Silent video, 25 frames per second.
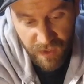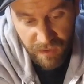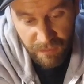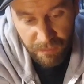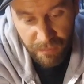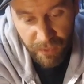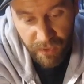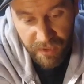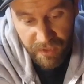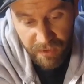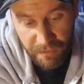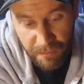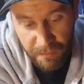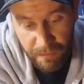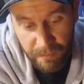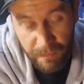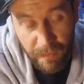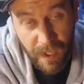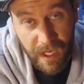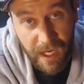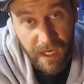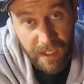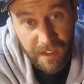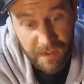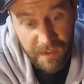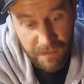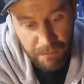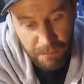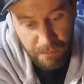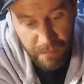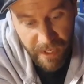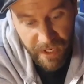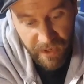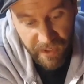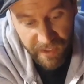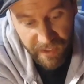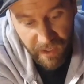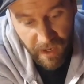you can put your
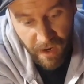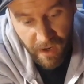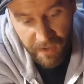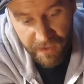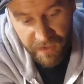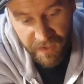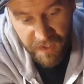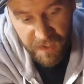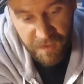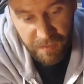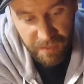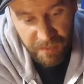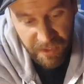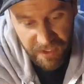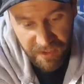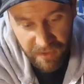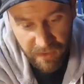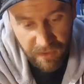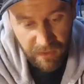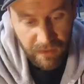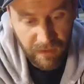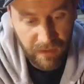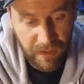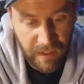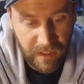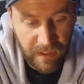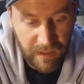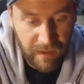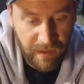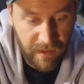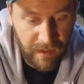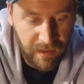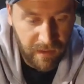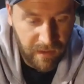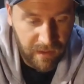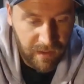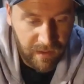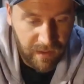bearing onto your spindle.
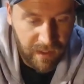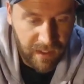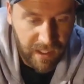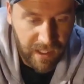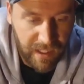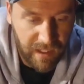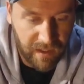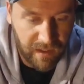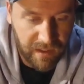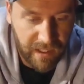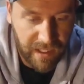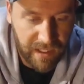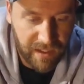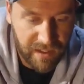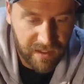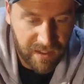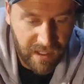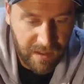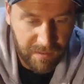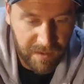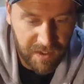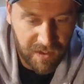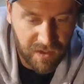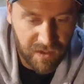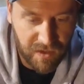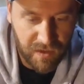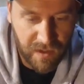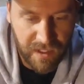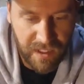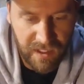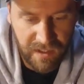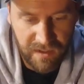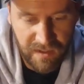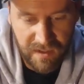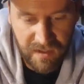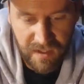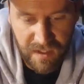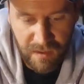I'll kind of
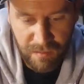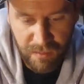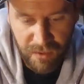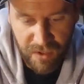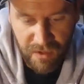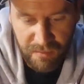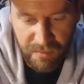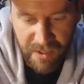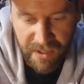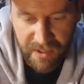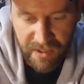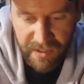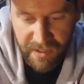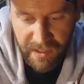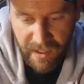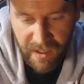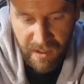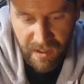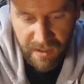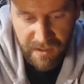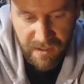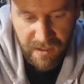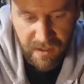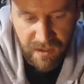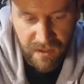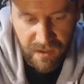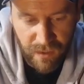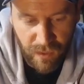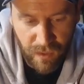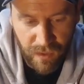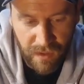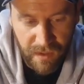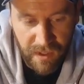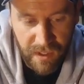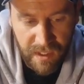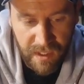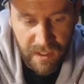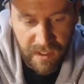demonstrate. So you put your bearing onto
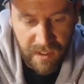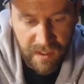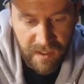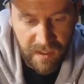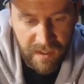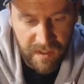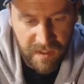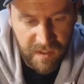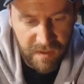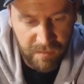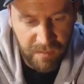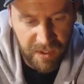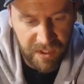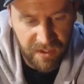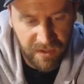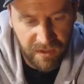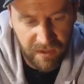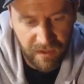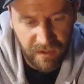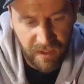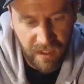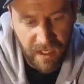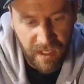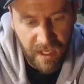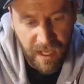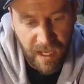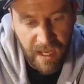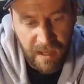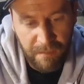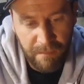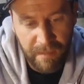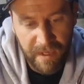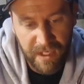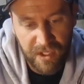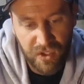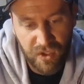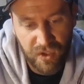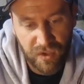your spindle.
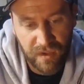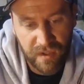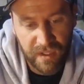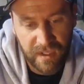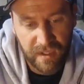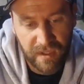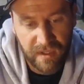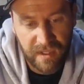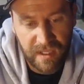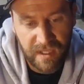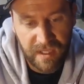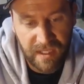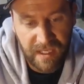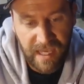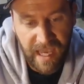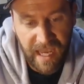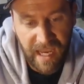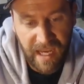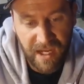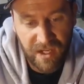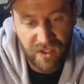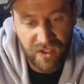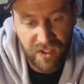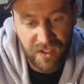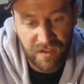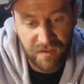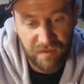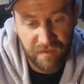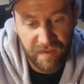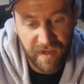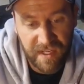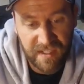Make sure that the cage is